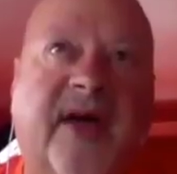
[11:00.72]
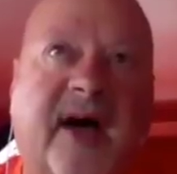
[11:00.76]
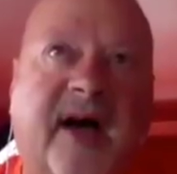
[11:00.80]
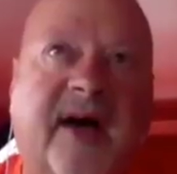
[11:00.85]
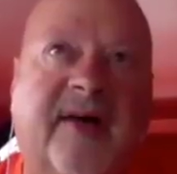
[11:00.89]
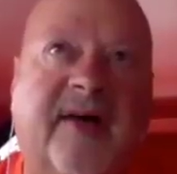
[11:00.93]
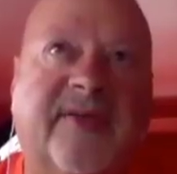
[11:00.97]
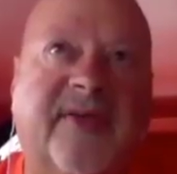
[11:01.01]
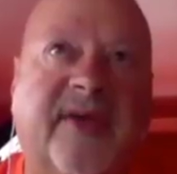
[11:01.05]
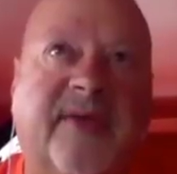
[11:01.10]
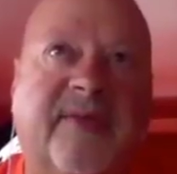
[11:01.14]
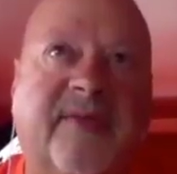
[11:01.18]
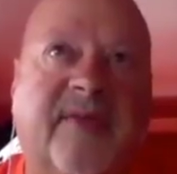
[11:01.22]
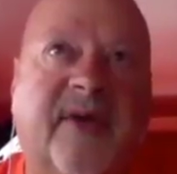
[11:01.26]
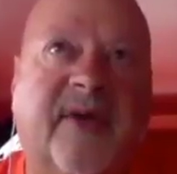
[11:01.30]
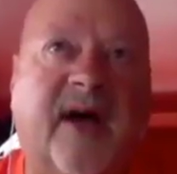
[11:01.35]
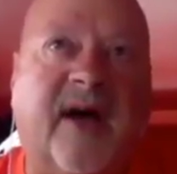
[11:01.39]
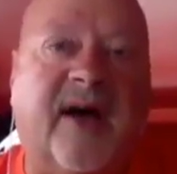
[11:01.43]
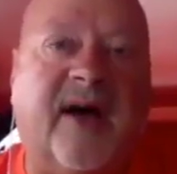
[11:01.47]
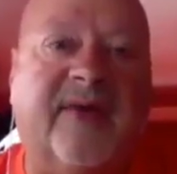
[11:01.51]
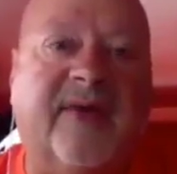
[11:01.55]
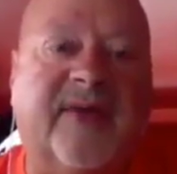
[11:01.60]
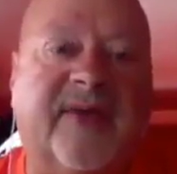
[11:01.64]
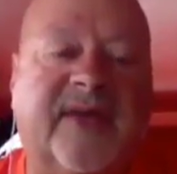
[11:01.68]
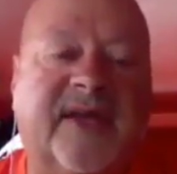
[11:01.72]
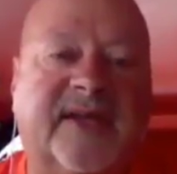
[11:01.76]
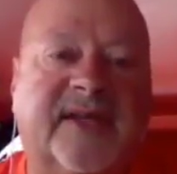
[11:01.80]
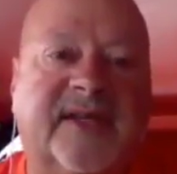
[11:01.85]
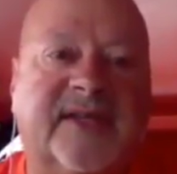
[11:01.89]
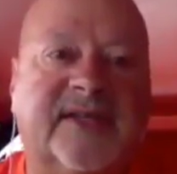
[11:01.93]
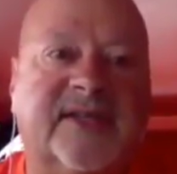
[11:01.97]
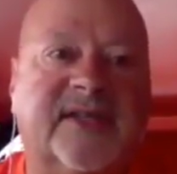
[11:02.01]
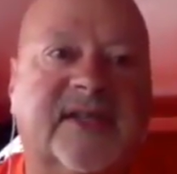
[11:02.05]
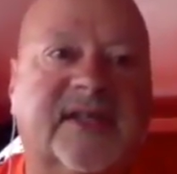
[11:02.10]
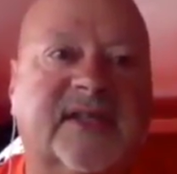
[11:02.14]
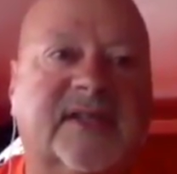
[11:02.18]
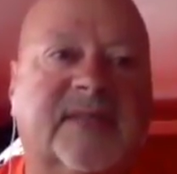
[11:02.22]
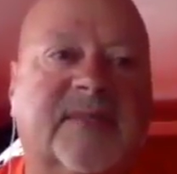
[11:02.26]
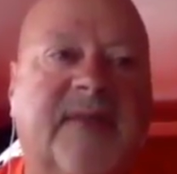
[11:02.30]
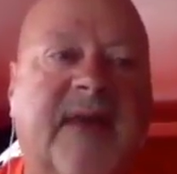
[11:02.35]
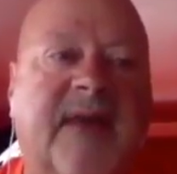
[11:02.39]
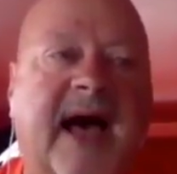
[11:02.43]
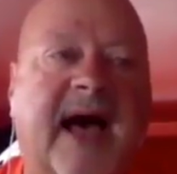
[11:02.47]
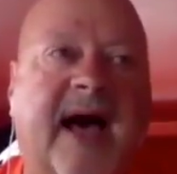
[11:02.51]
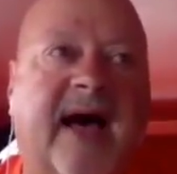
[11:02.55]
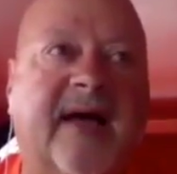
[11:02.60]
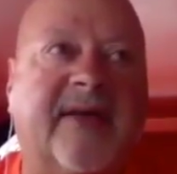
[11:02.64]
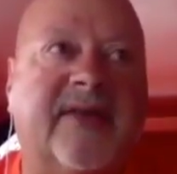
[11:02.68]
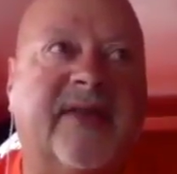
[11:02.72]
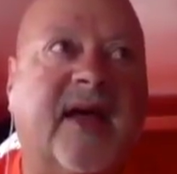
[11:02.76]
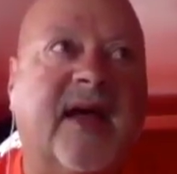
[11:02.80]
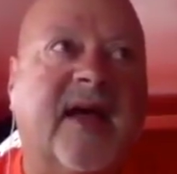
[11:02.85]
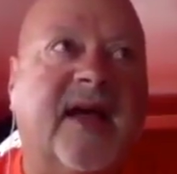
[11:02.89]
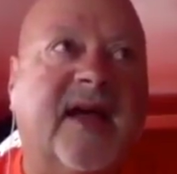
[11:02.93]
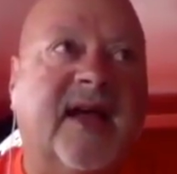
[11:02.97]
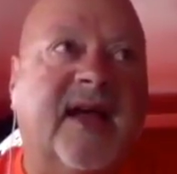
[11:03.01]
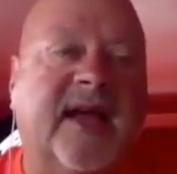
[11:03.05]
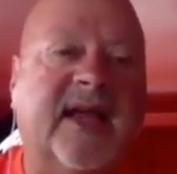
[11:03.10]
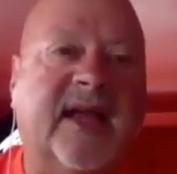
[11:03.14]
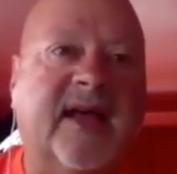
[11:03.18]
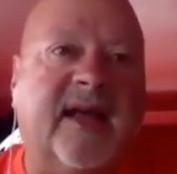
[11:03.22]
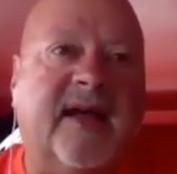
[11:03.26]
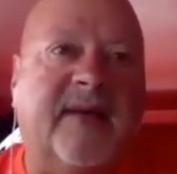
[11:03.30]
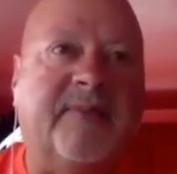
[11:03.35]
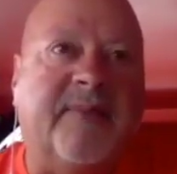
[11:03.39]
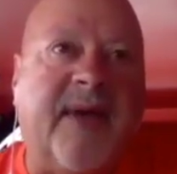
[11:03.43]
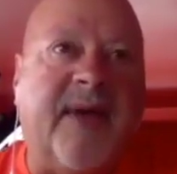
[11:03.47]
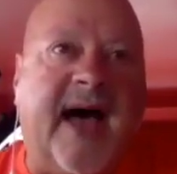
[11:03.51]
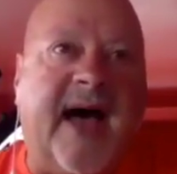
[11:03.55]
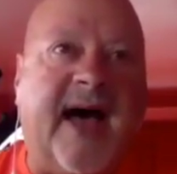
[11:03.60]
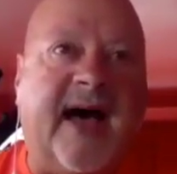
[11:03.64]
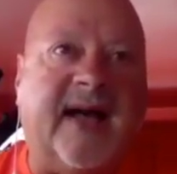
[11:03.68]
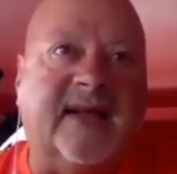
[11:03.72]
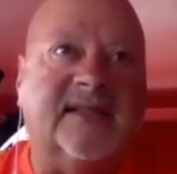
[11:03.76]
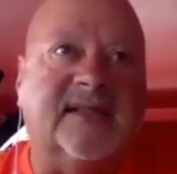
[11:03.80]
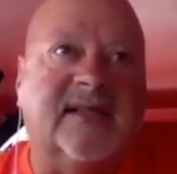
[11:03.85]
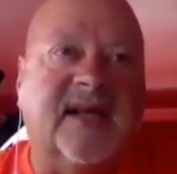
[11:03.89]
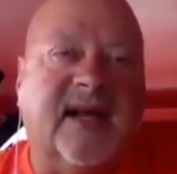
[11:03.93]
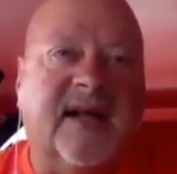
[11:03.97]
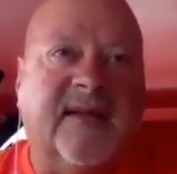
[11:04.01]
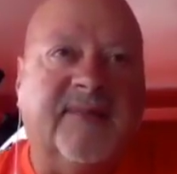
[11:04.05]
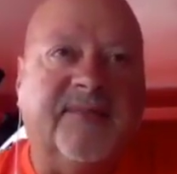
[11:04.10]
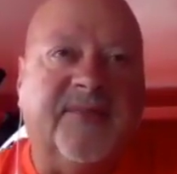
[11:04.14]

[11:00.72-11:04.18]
of the indigenous past.